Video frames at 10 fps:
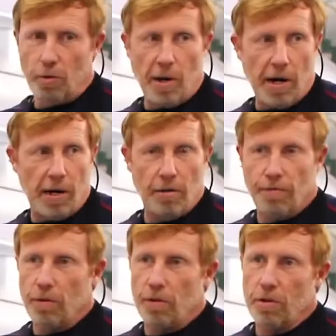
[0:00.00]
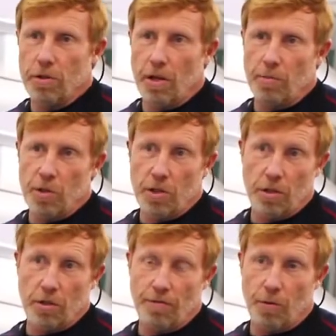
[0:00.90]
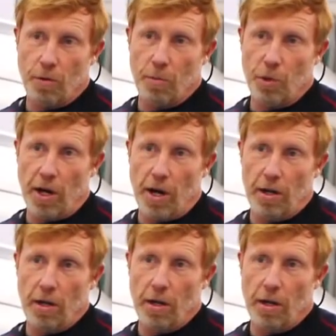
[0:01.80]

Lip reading: body for this Type 64 Bugatti.